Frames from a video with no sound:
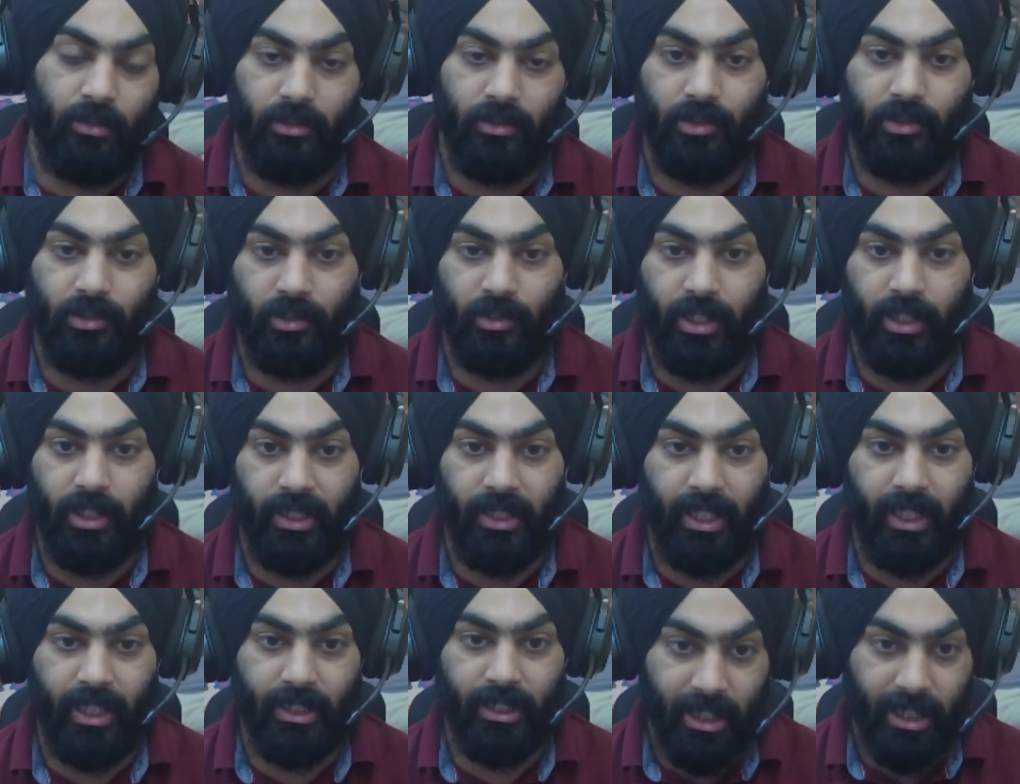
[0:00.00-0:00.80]
So
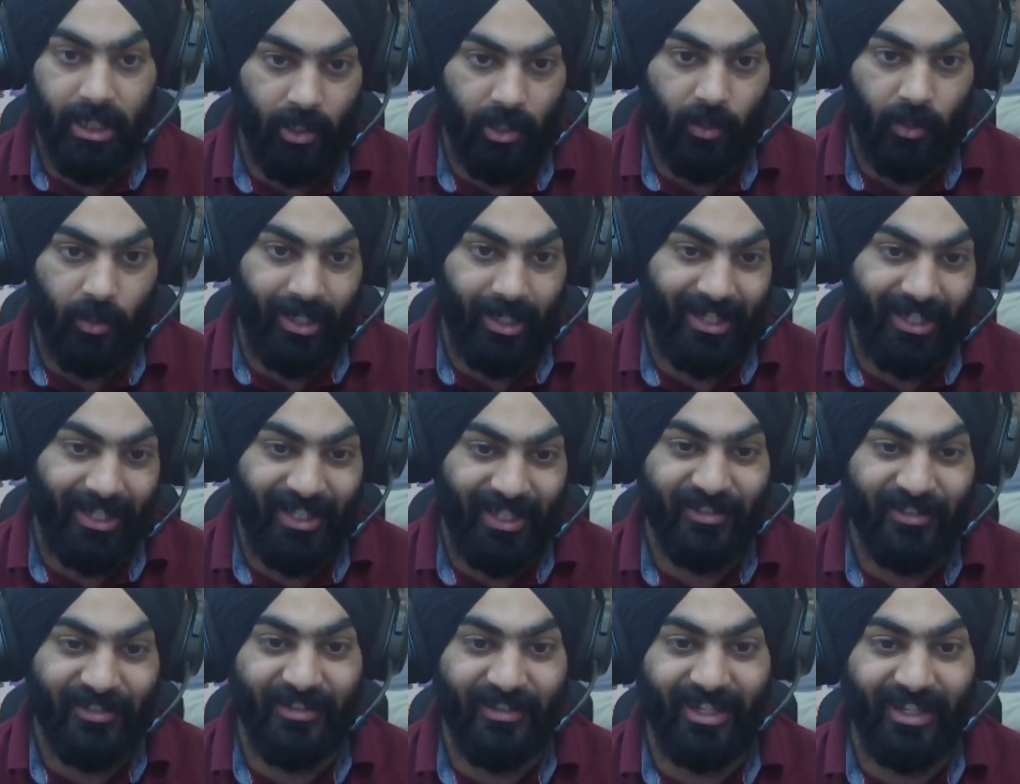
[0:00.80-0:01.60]
that's how I
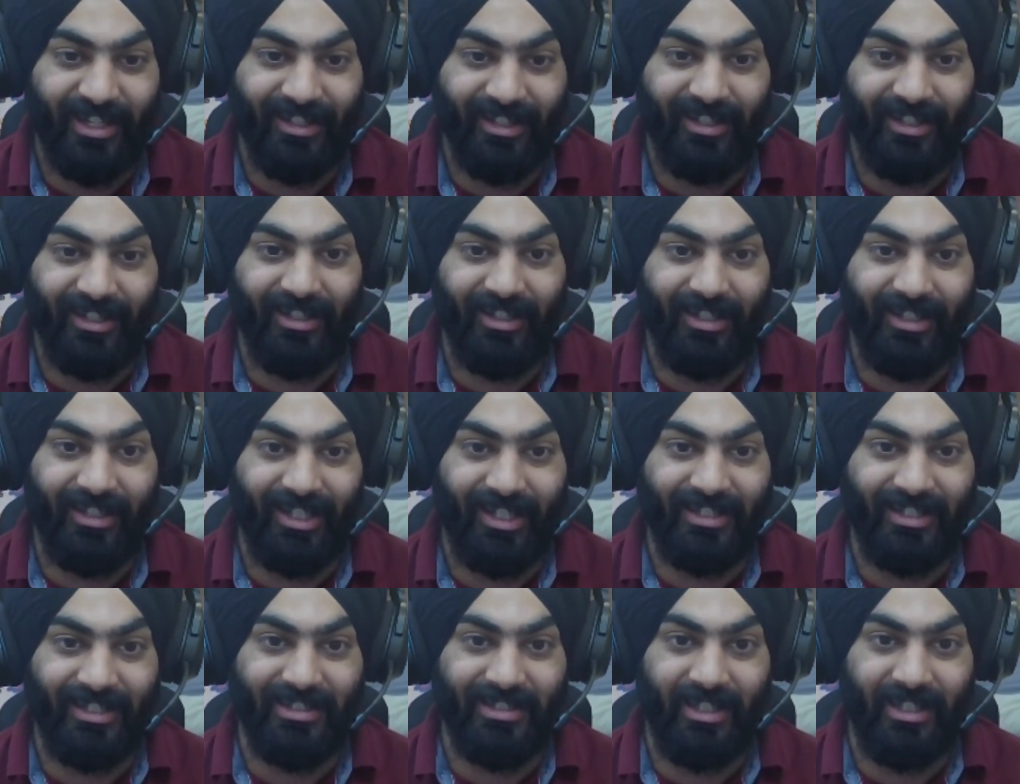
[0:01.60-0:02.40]
define a
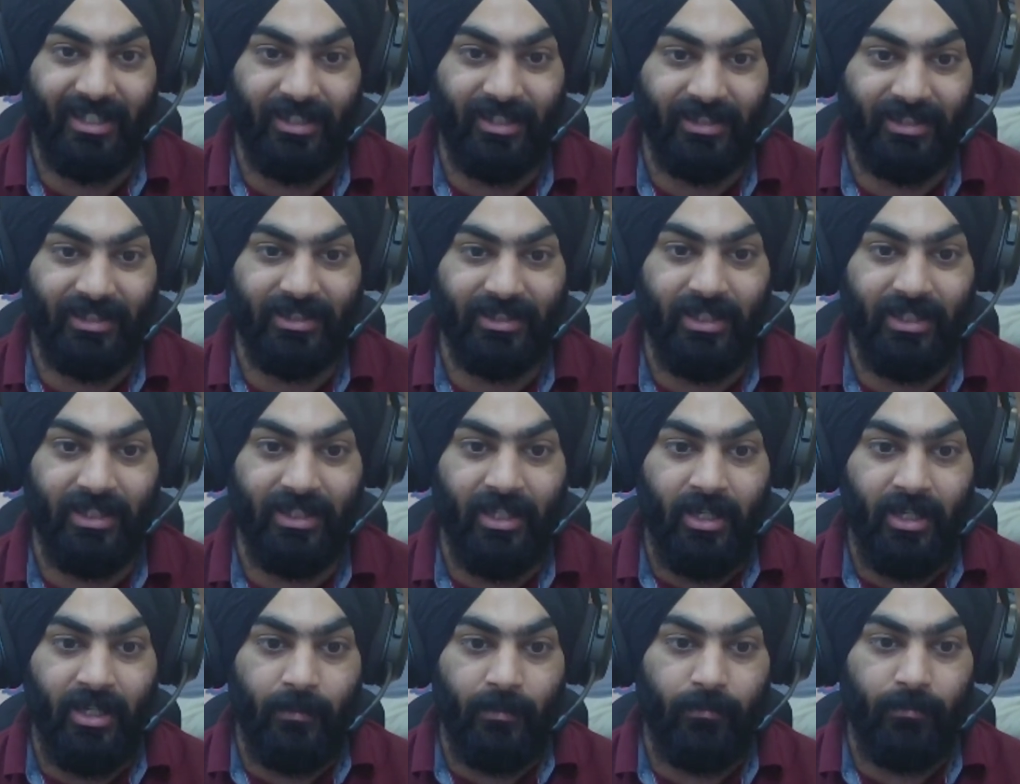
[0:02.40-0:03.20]
data scientist,
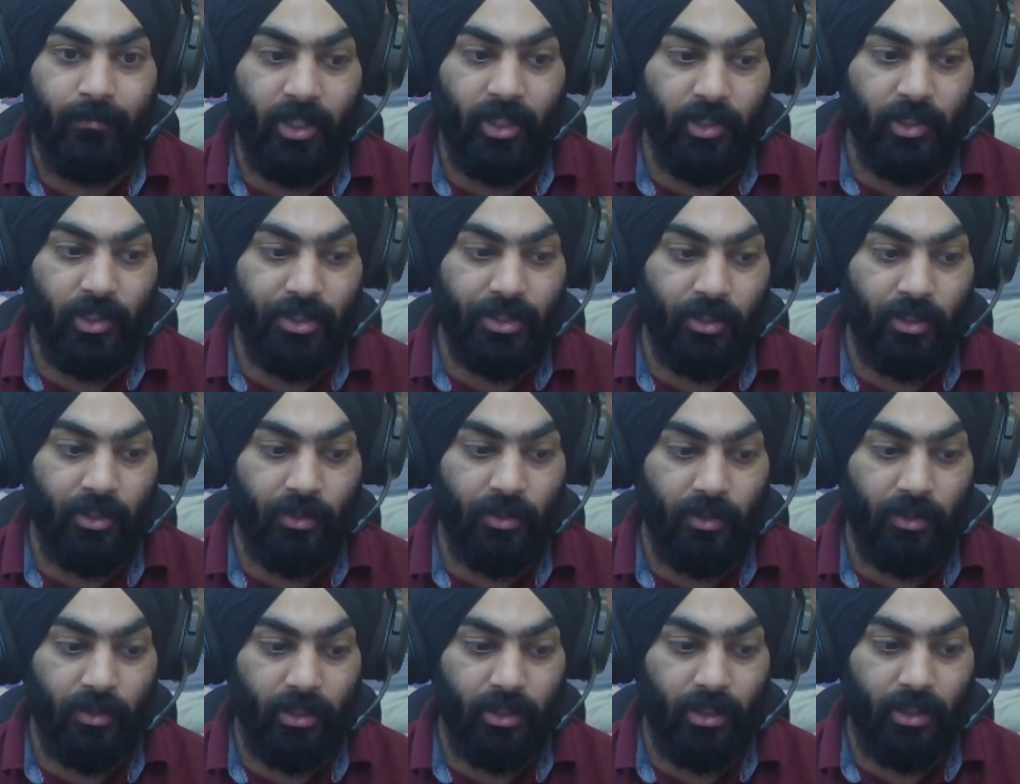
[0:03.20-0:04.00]
because
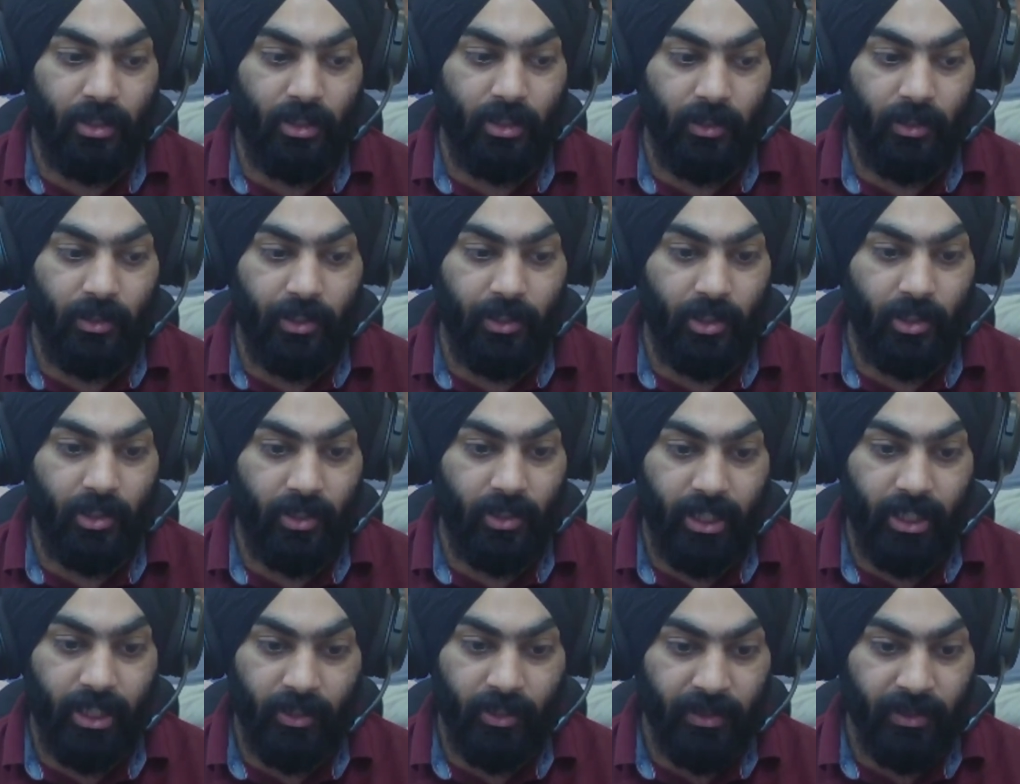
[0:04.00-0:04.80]
your
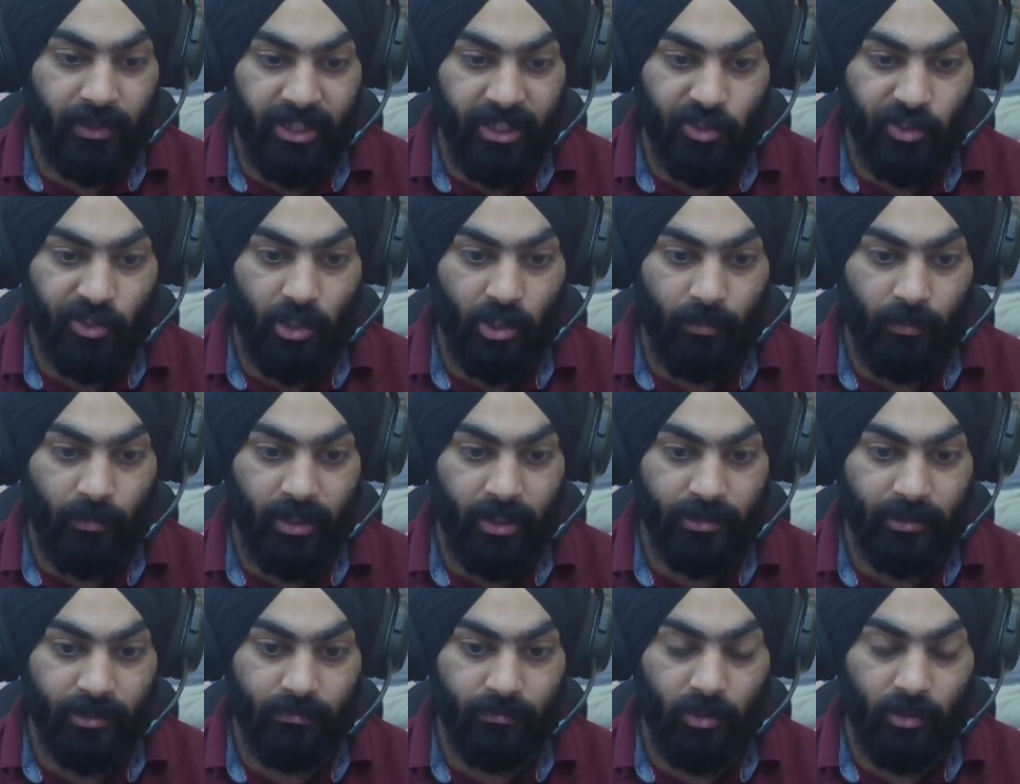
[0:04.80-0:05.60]
day-to-day job
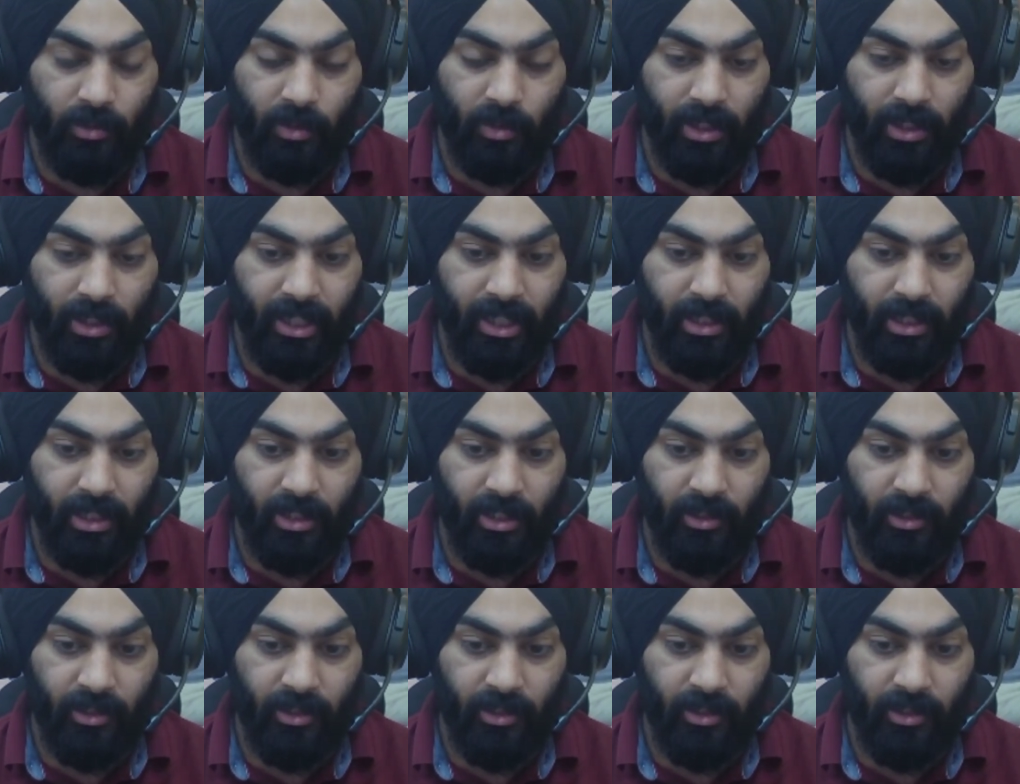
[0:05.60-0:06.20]
is more like